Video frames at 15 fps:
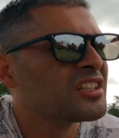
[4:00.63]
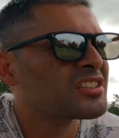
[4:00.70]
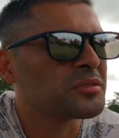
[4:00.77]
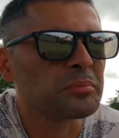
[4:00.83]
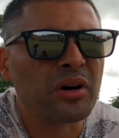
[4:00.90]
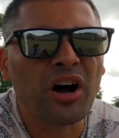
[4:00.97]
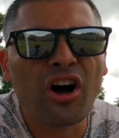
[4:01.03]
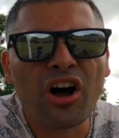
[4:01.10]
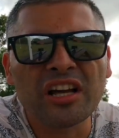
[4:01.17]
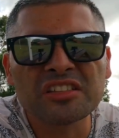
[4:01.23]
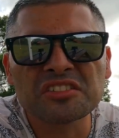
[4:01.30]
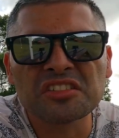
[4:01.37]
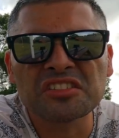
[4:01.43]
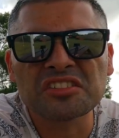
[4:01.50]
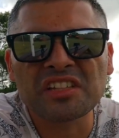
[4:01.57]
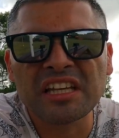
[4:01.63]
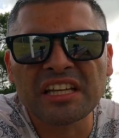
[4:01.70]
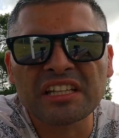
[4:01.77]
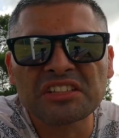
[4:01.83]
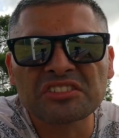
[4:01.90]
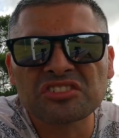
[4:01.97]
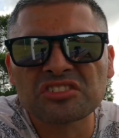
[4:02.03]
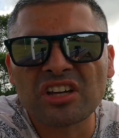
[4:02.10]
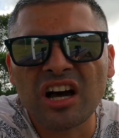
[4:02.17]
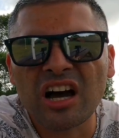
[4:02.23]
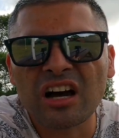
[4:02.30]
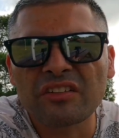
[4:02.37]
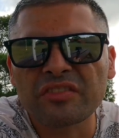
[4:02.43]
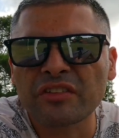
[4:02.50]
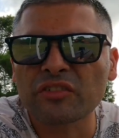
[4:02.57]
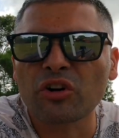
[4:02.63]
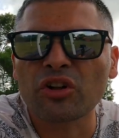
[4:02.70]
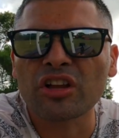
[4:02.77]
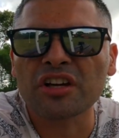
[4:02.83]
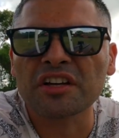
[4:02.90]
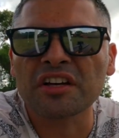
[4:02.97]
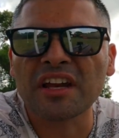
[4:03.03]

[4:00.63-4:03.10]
some behind the scenes stuff. They've got like